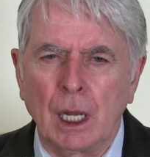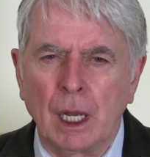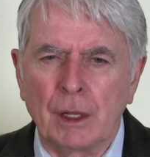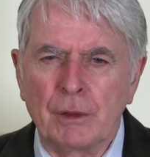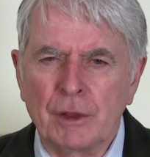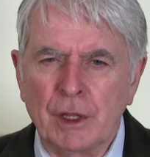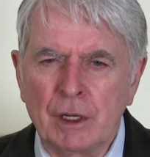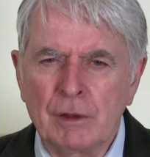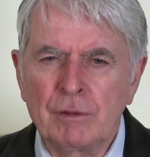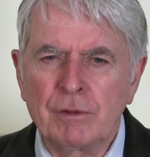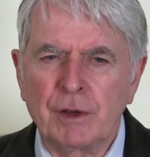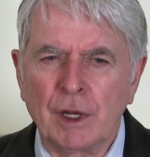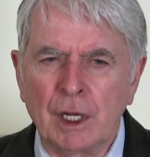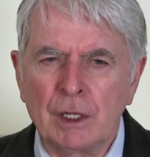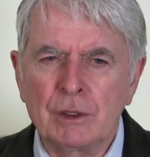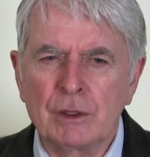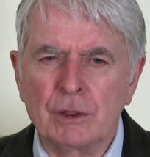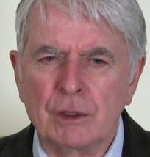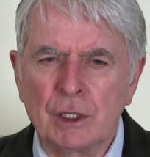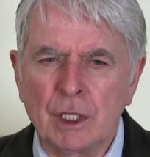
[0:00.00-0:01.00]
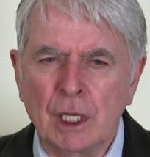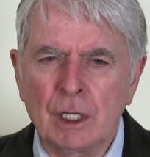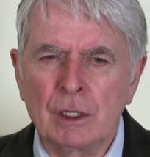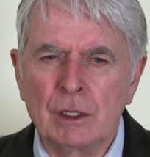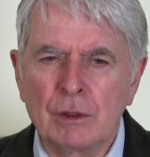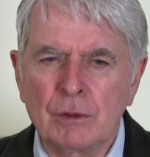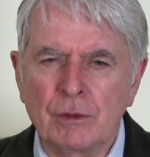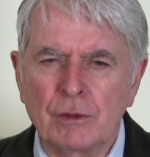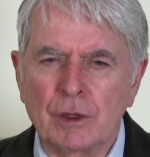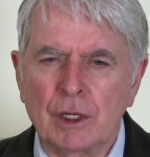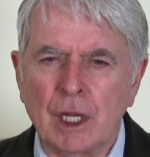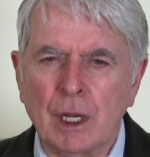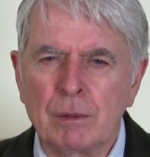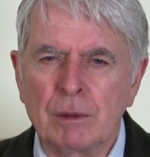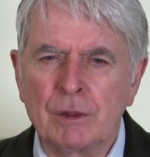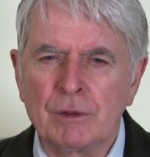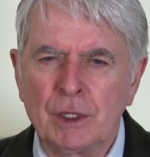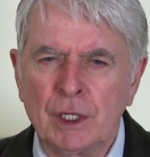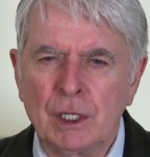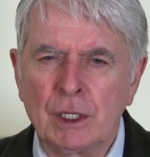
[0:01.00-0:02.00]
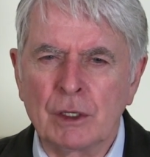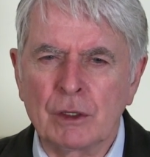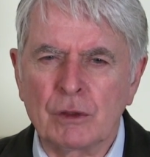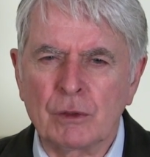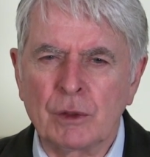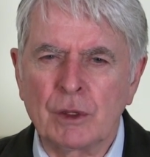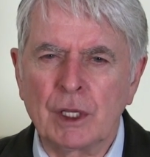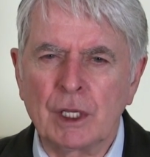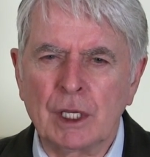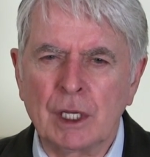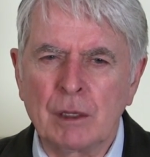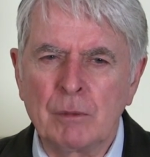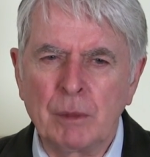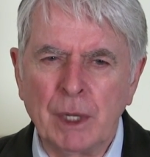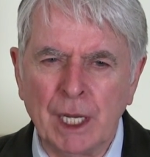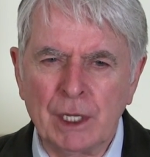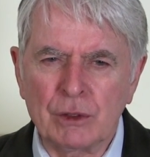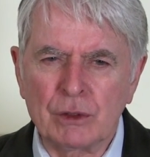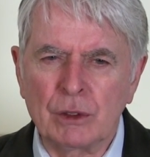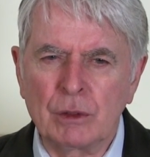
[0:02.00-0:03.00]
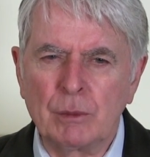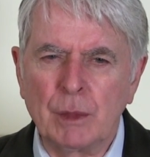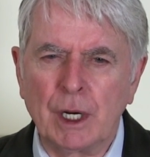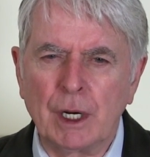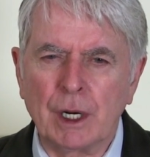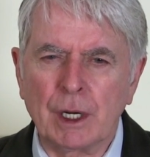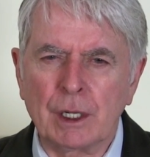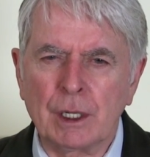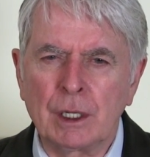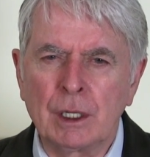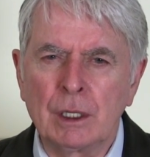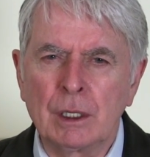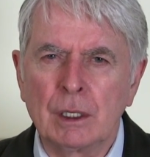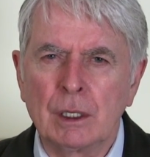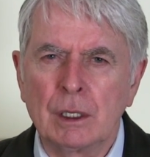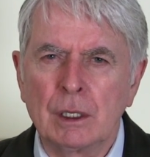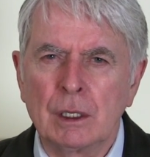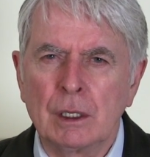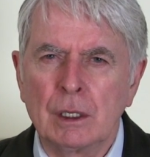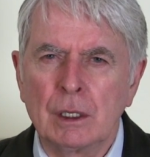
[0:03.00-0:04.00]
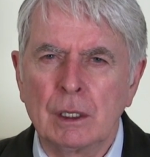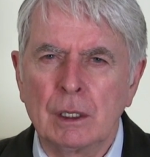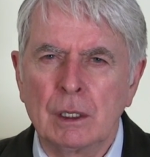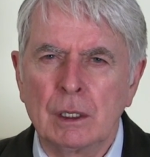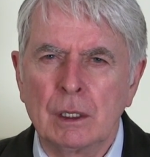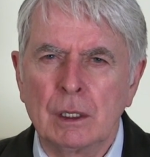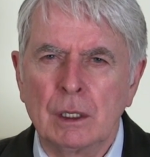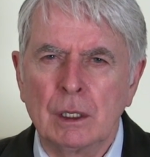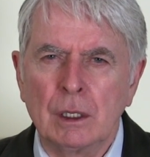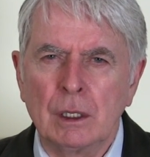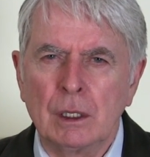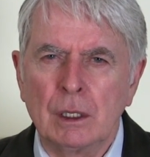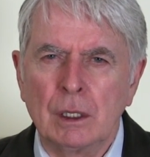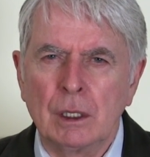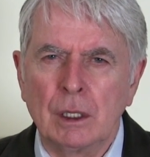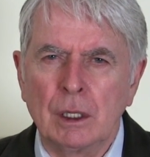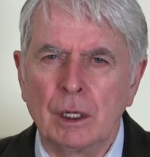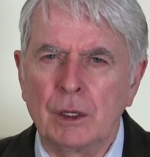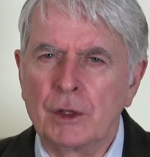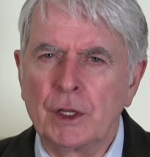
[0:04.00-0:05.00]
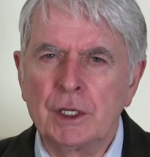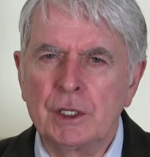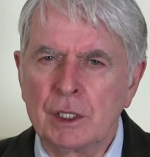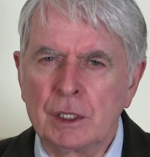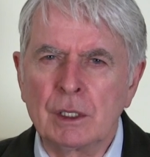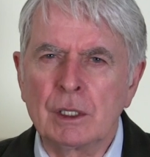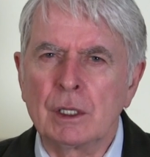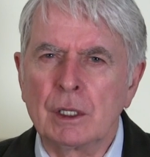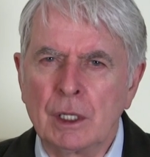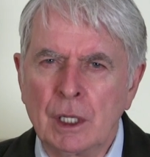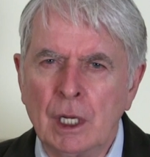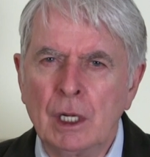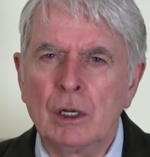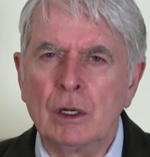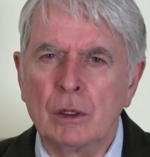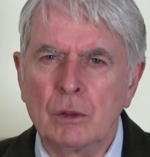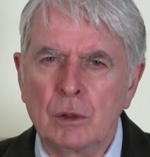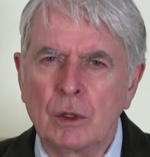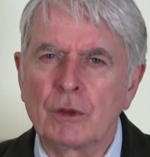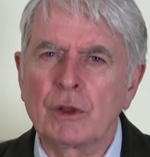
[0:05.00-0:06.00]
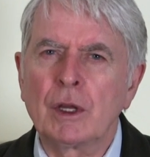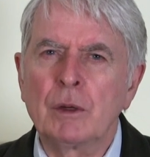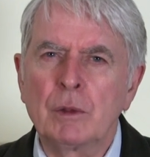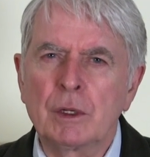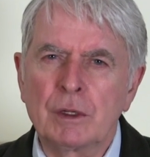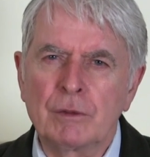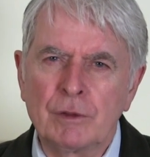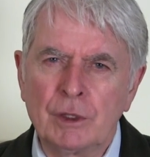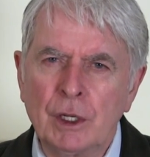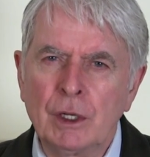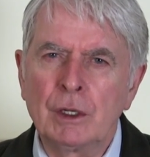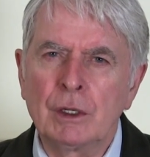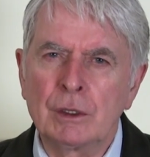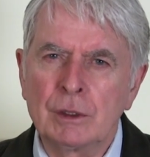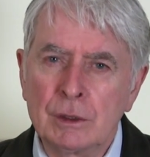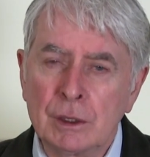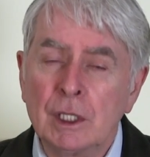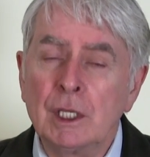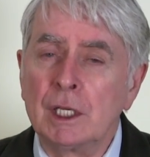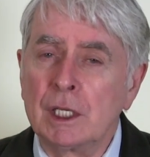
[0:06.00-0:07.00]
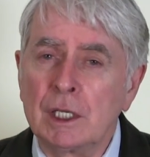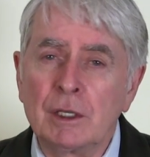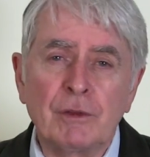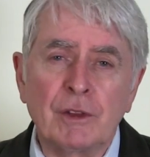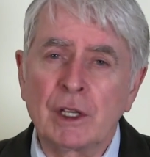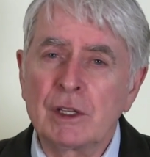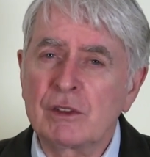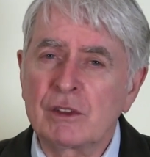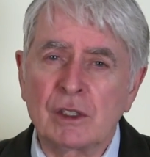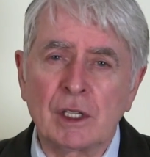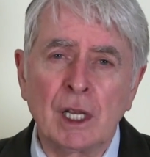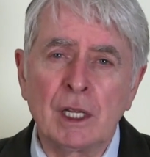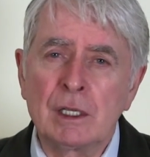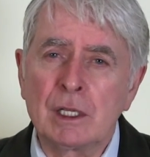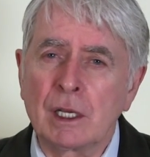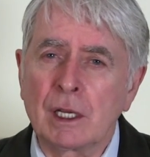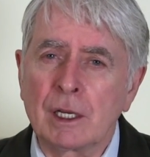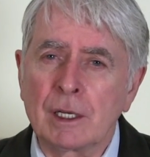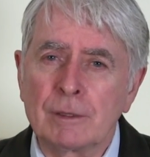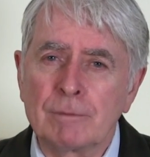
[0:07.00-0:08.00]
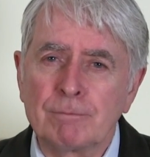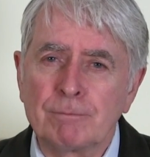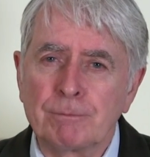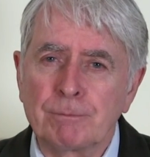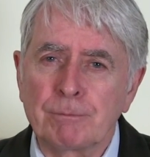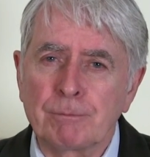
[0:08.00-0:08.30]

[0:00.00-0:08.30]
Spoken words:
And then found at the end of a couple of years when they came back to America that they didn't know what they would have known if they'd stayed here.